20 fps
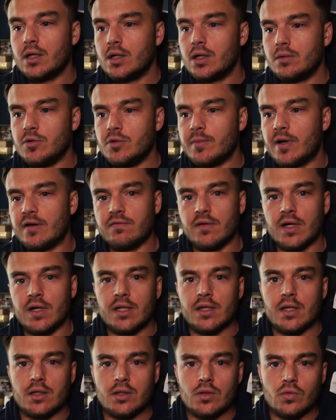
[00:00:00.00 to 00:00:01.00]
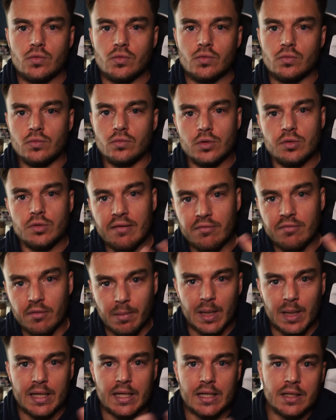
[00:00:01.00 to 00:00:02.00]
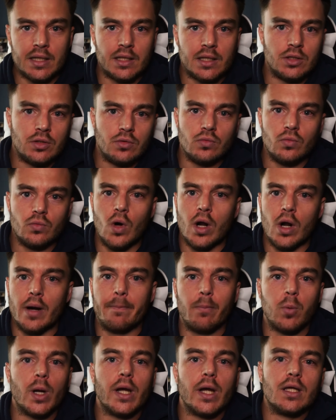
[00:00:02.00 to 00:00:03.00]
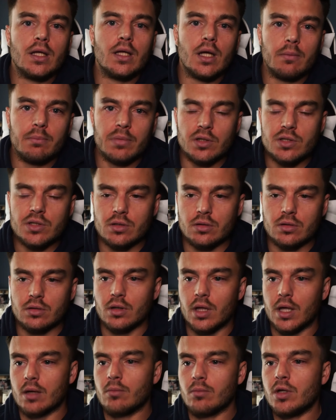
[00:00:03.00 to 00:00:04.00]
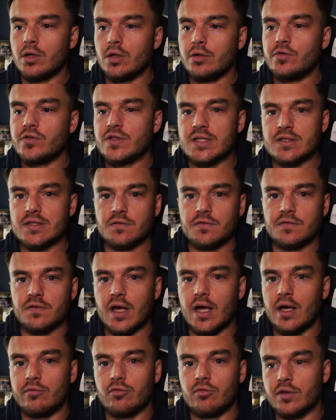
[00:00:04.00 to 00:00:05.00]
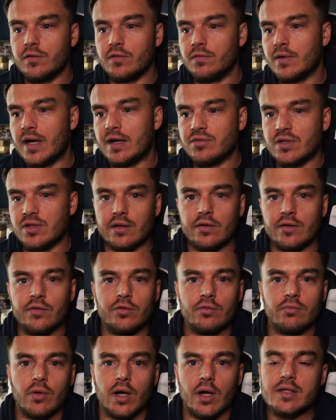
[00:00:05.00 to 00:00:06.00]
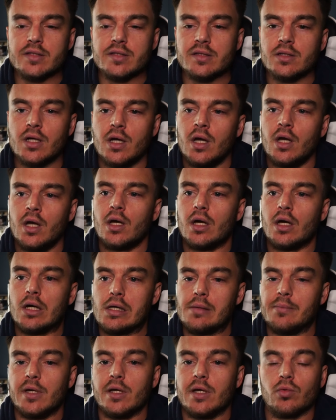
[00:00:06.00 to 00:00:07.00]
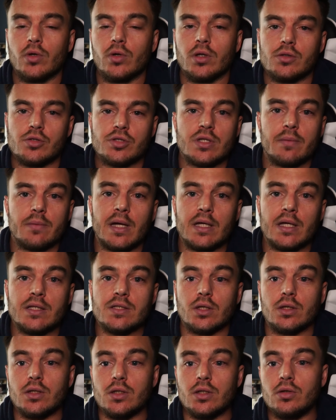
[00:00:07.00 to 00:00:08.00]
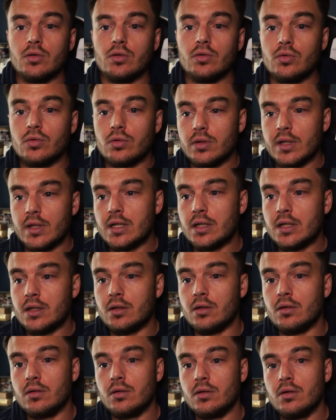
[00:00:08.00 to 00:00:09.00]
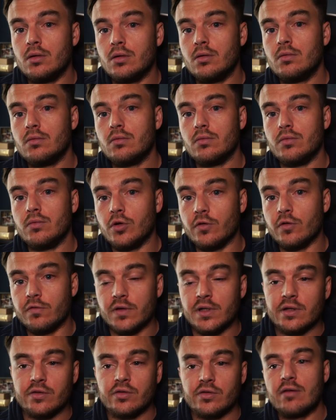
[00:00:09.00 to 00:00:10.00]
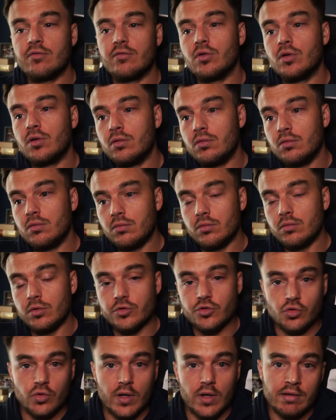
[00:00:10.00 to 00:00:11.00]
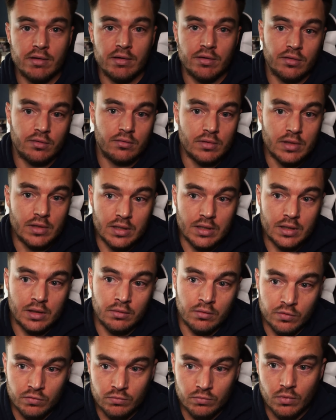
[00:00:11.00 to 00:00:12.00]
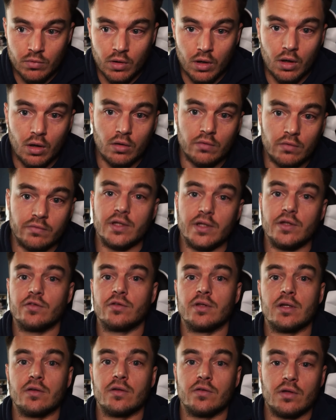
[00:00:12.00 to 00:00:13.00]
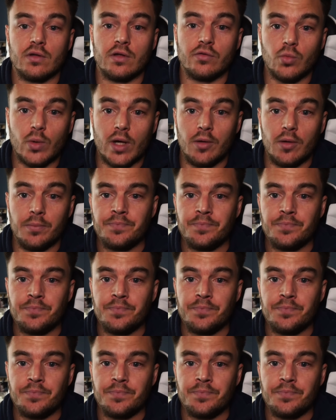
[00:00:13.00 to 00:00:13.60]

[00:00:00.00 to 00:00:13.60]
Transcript: You might find that you have a plan that you want to break it up into. You're like, I'm going to do sets of 5 with 5 seconds of rest. It really just depends on you and your fitness level, your strength, and all of these things as well.